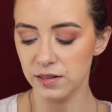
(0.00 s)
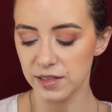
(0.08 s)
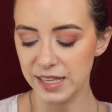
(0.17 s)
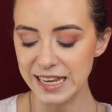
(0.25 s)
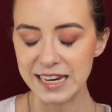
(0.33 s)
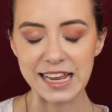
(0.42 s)

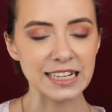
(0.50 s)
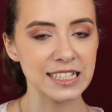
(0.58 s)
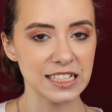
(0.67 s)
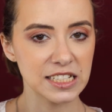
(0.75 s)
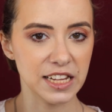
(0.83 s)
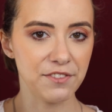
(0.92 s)
The next
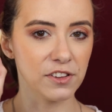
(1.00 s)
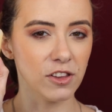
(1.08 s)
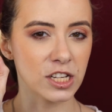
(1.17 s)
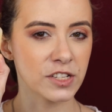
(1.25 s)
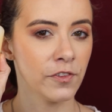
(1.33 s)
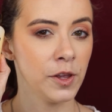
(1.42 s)
is the
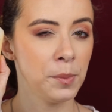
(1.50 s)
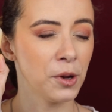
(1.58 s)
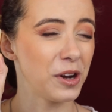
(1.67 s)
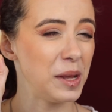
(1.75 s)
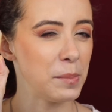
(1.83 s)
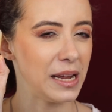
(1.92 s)
Philosophy
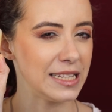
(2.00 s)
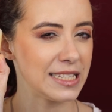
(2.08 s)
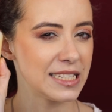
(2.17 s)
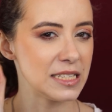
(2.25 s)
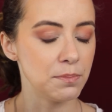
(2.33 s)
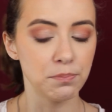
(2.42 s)
Purity Made
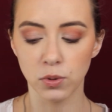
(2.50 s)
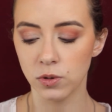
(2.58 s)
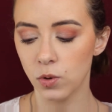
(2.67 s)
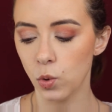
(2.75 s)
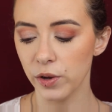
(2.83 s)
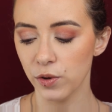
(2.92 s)

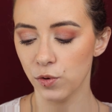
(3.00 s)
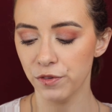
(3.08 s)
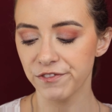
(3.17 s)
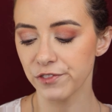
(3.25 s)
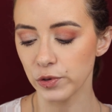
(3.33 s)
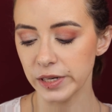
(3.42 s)
Simple
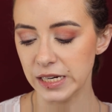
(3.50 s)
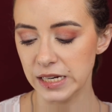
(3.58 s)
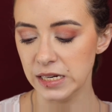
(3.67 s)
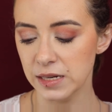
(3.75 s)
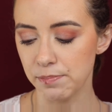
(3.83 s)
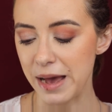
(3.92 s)

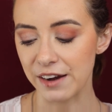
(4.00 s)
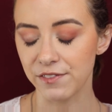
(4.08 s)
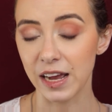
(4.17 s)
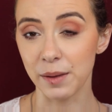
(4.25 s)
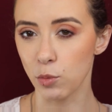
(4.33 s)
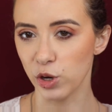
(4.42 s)
Oil-Free
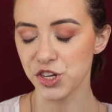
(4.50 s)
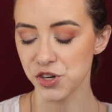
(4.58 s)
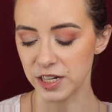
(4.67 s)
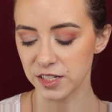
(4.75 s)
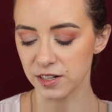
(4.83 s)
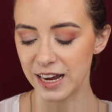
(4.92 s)
Mattifying
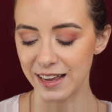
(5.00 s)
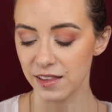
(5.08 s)
Moisturizer.